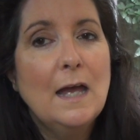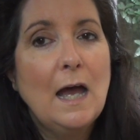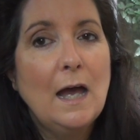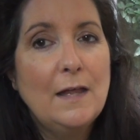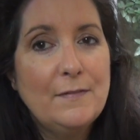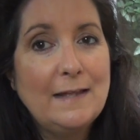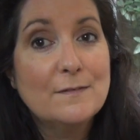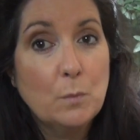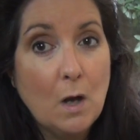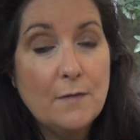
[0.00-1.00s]
And
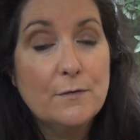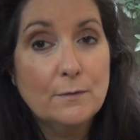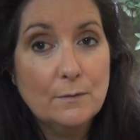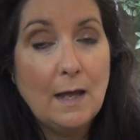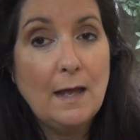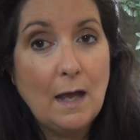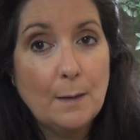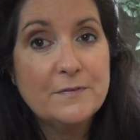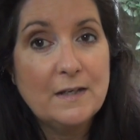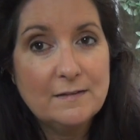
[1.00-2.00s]
that's why the
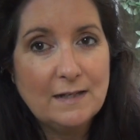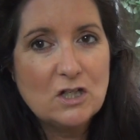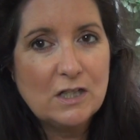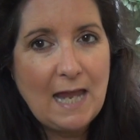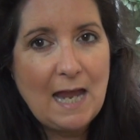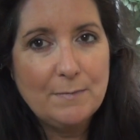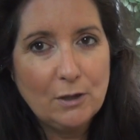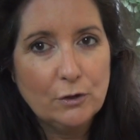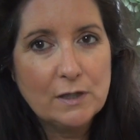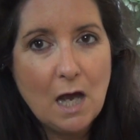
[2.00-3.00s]
upset is actually
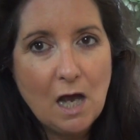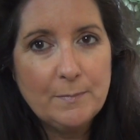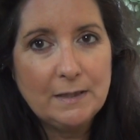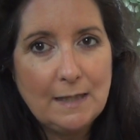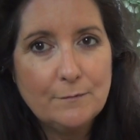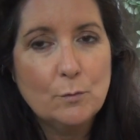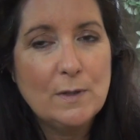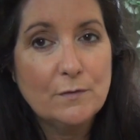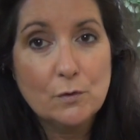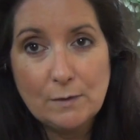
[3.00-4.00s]
happening on a karmic level.
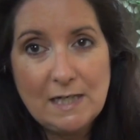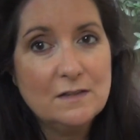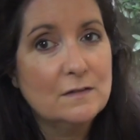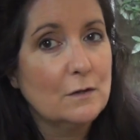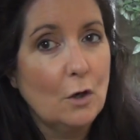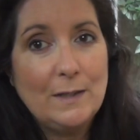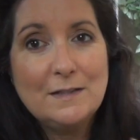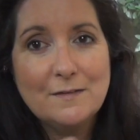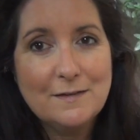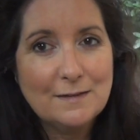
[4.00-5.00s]
We've agreed to go
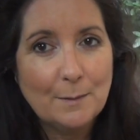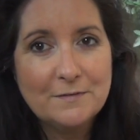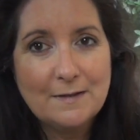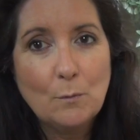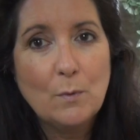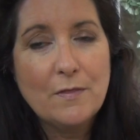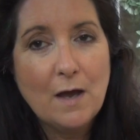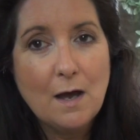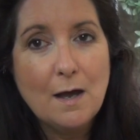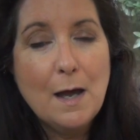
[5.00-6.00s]
into this upset with
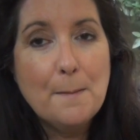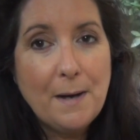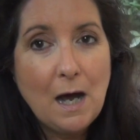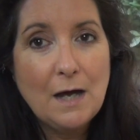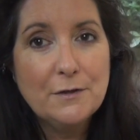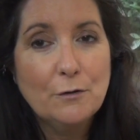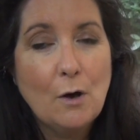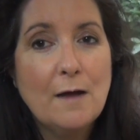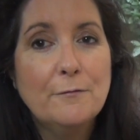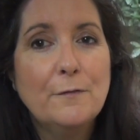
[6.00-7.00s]
our partner,
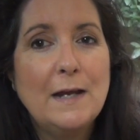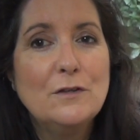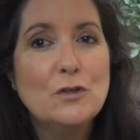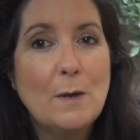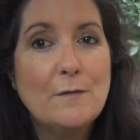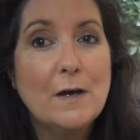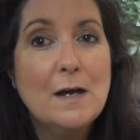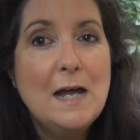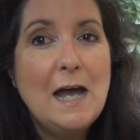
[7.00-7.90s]
our friend, whoever,